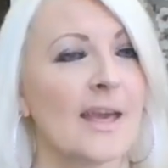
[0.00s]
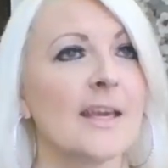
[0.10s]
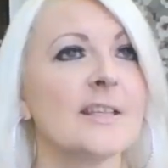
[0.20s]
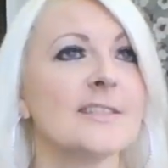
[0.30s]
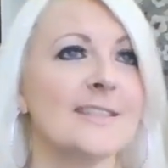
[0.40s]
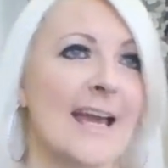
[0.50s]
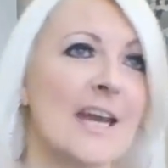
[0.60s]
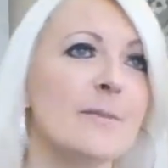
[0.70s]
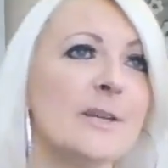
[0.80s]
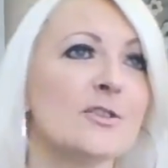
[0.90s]
You see, the
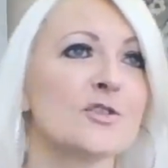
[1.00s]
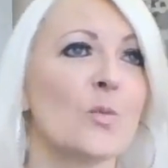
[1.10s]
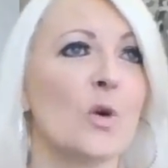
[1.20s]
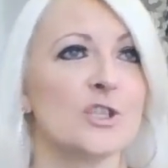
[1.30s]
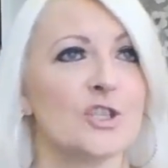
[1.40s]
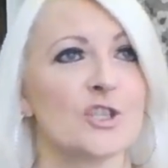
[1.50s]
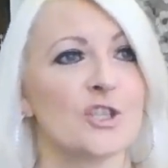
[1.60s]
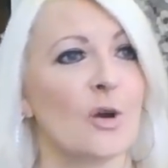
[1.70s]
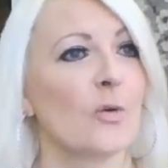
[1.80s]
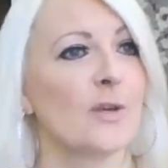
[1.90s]
enemy doesn't want you to
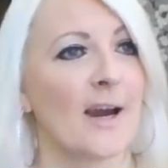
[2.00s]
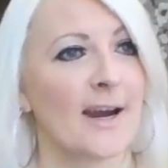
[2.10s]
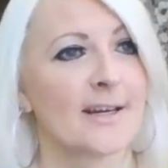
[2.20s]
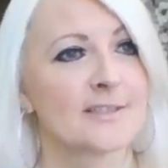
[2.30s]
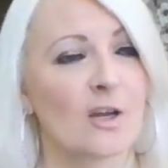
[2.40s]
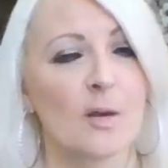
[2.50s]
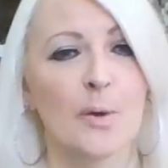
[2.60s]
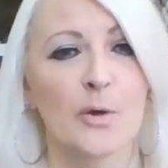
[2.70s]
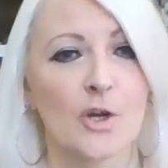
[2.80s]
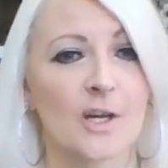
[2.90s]
know who you are. It's all
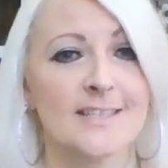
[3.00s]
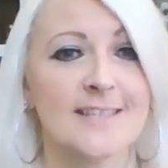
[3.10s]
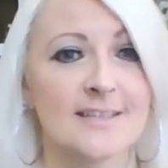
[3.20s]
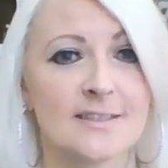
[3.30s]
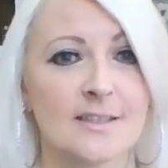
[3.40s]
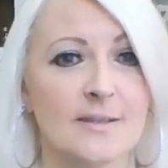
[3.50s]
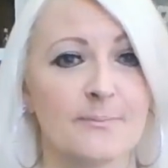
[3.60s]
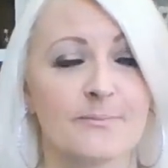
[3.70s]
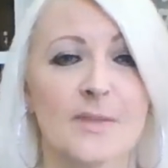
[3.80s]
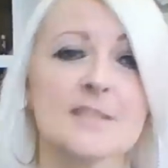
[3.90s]
about your identity.
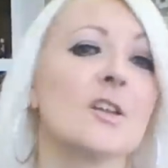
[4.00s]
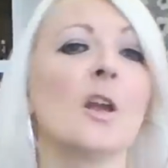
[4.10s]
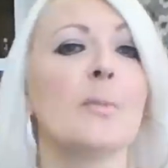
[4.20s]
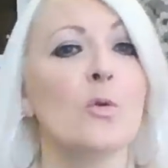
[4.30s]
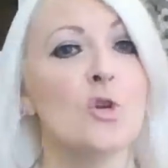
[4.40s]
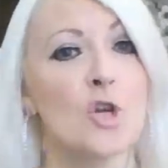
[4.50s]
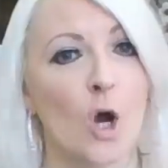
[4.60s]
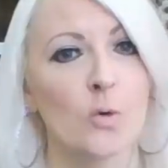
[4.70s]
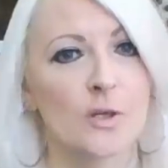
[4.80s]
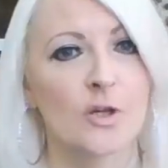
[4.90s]
It's all about
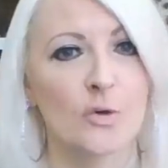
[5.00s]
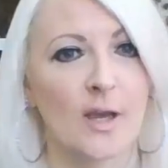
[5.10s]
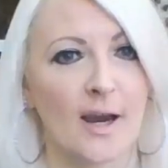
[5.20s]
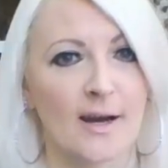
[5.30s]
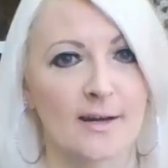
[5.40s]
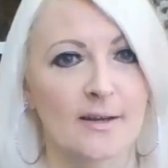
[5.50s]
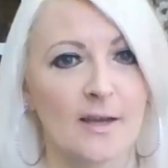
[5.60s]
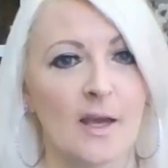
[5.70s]
knowing who you are.